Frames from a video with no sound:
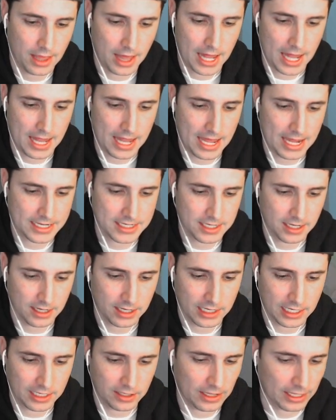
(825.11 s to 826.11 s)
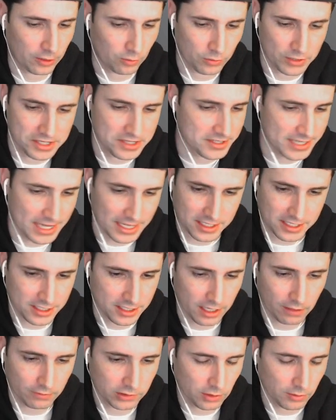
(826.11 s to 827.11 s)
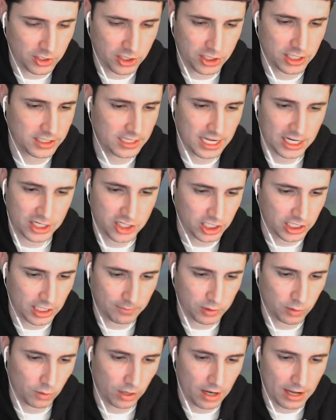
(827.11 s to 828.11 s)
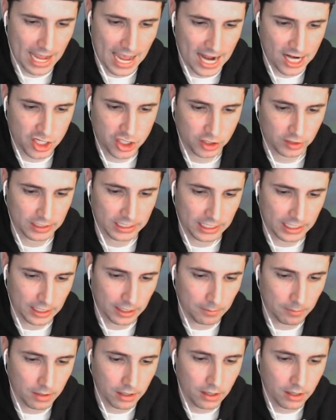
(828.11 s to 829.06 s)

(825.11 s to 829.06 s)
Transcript: that it like resets stuff, so it's just catching up to where I actually am.